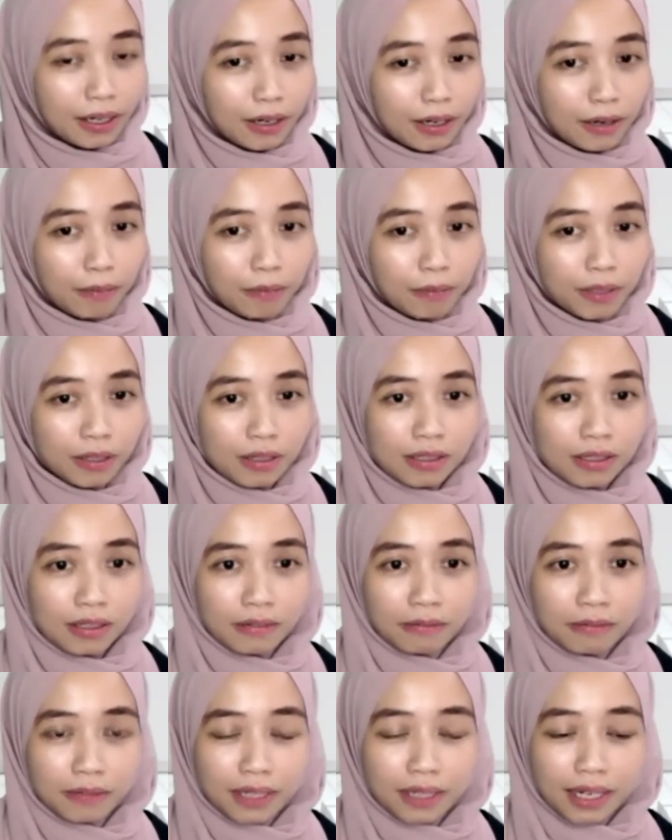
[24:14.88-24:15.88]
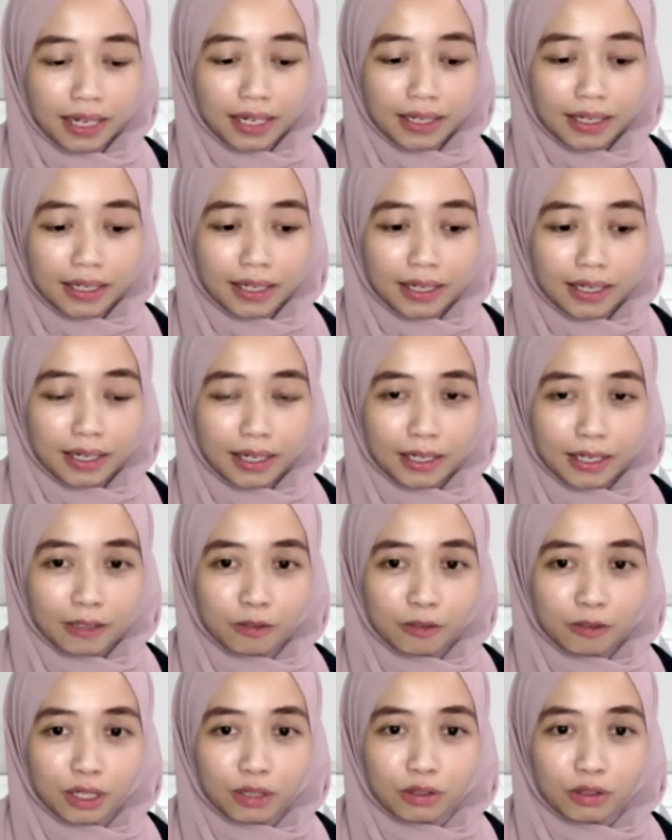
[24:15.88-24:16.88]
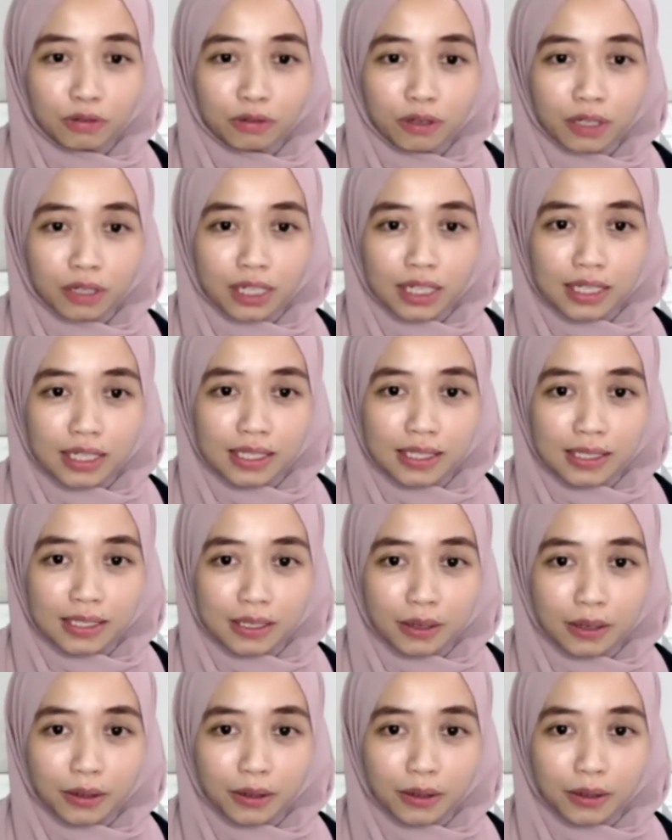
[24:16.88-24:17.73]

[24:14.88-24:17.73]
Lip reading: because of that, try to focus